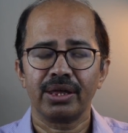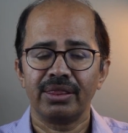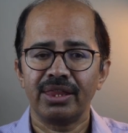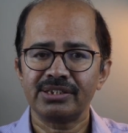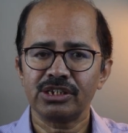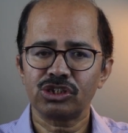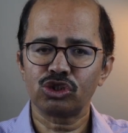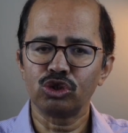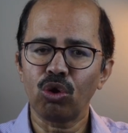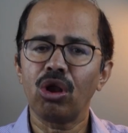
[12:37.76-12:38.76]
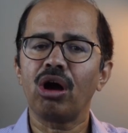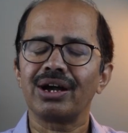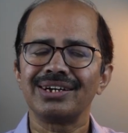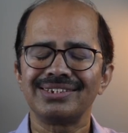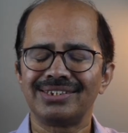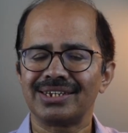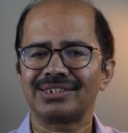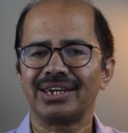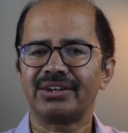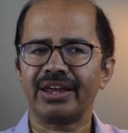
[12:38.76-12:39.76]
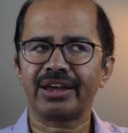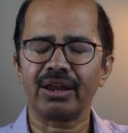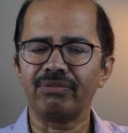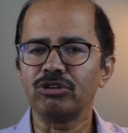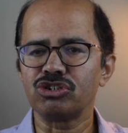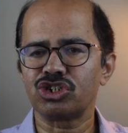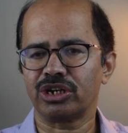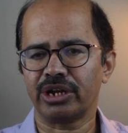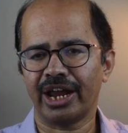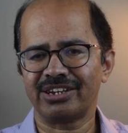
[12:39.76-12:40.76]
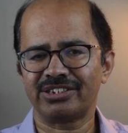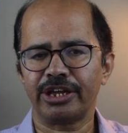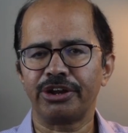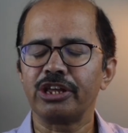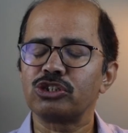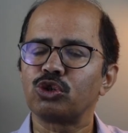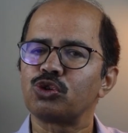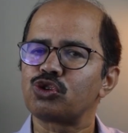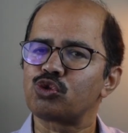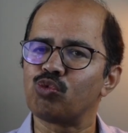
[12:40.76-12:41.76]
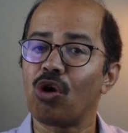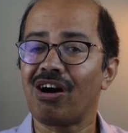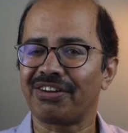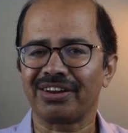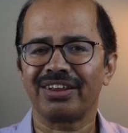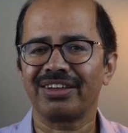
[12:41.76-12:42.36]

This is no longer just a tech revolution, it's a resource war.